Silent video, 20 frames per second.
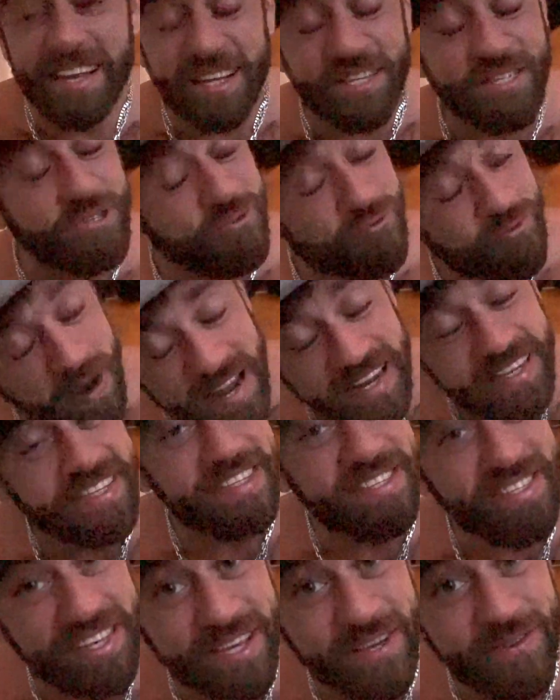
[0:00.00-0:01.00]
It's great
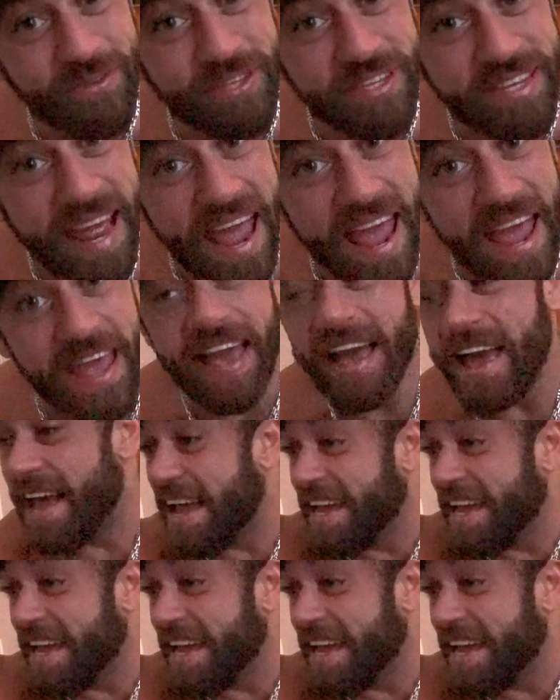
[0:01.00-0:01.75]
to see you today.